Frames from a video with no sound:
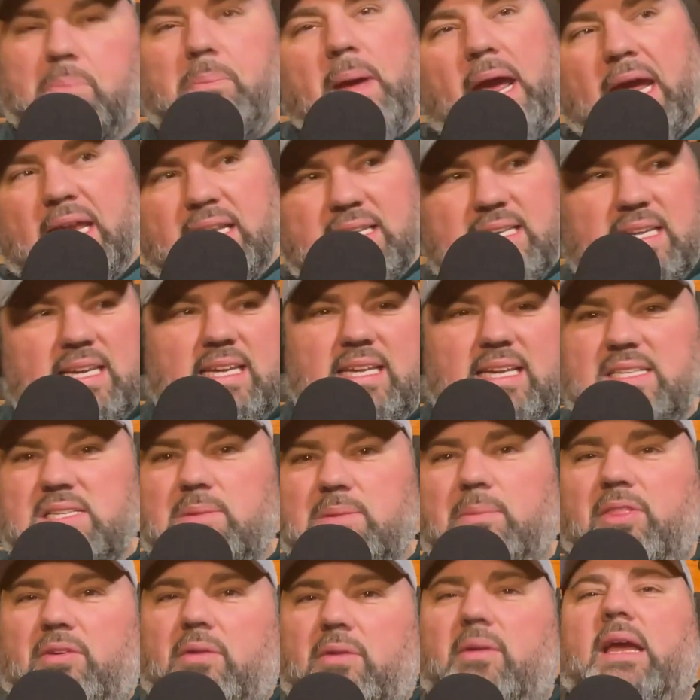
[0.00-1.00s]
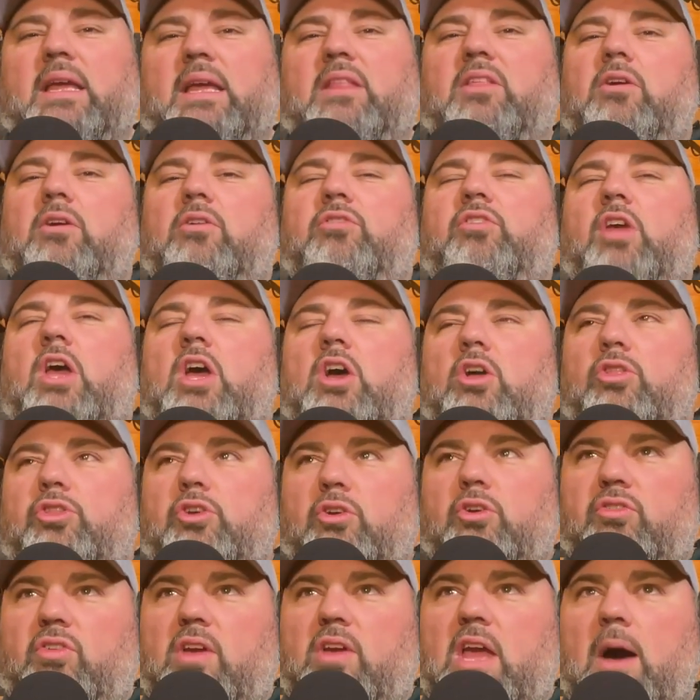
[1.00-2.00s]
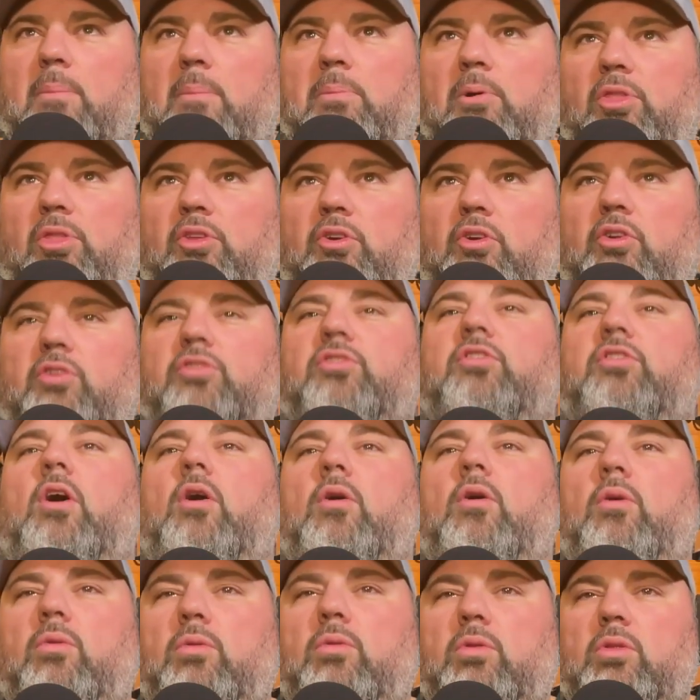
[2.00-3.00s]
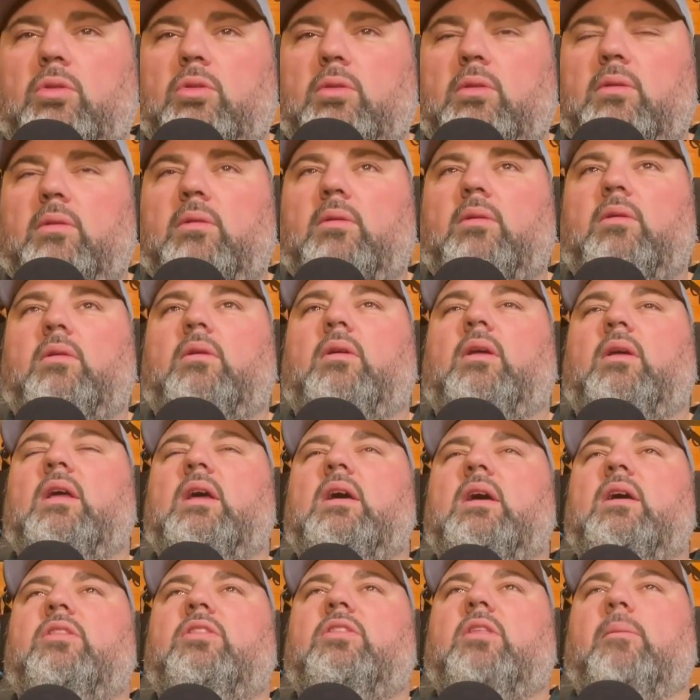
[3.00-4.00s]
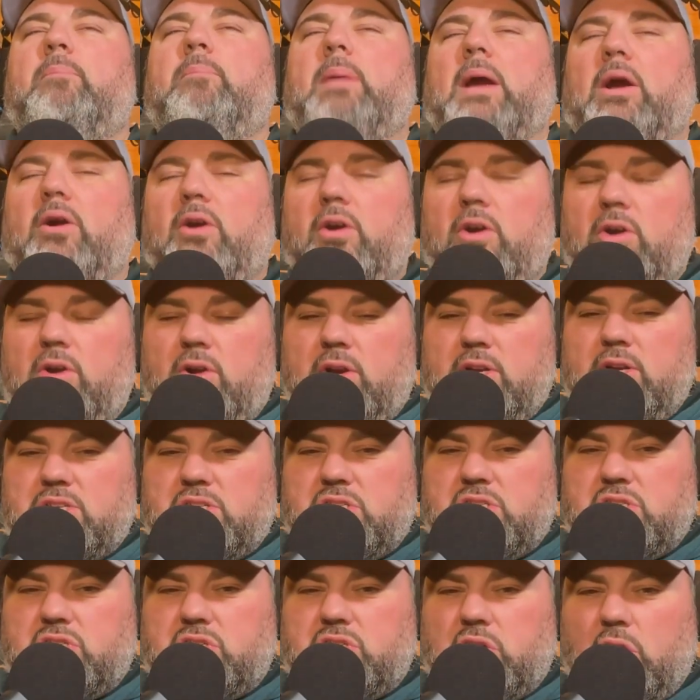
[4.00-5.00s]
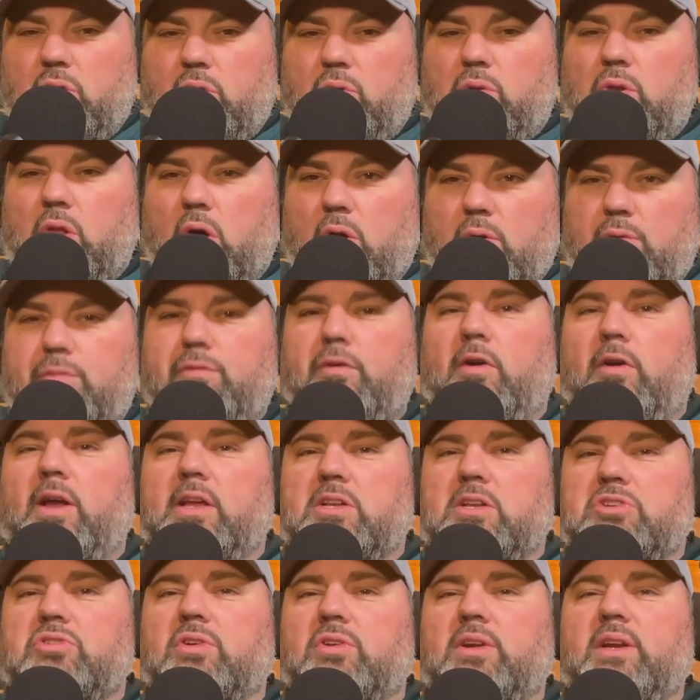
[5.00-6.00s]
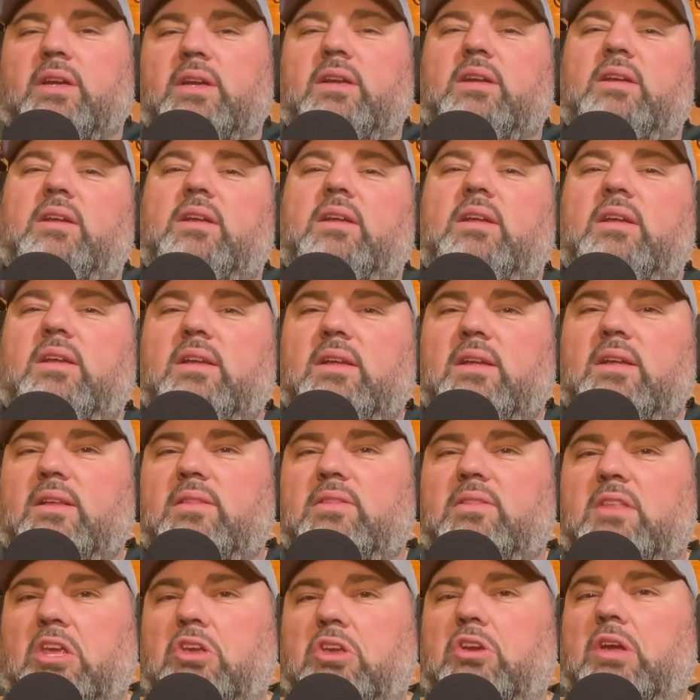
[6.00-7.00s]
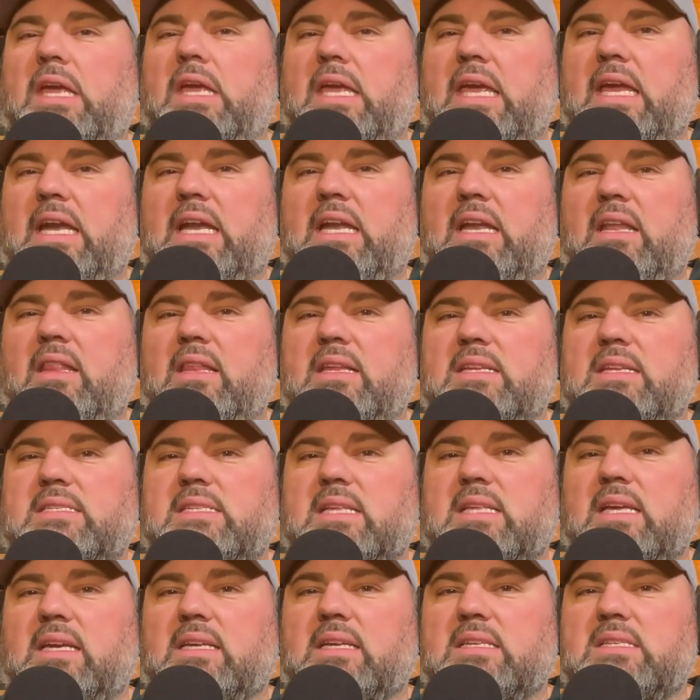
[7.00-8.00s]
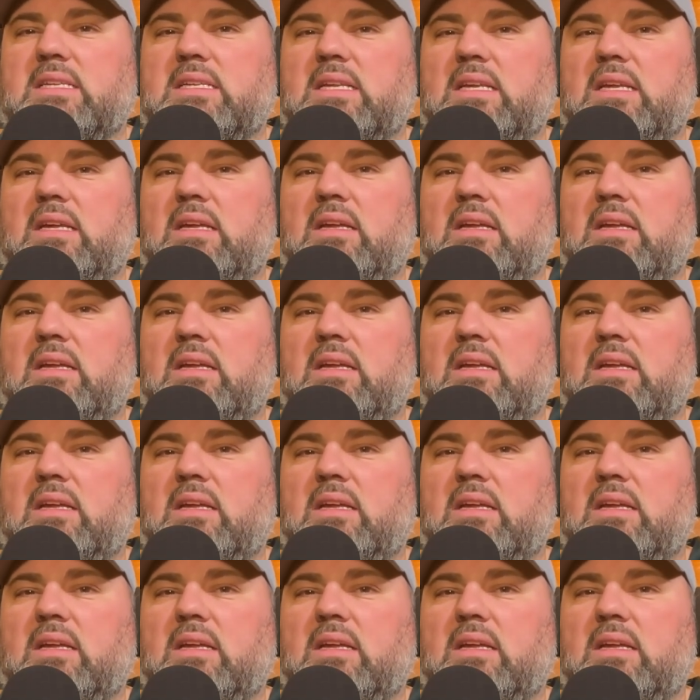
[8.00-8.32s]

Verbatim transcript: painting and some other, like there's, there's a couple that are so, the barrier is so low for entry that you can get into these things.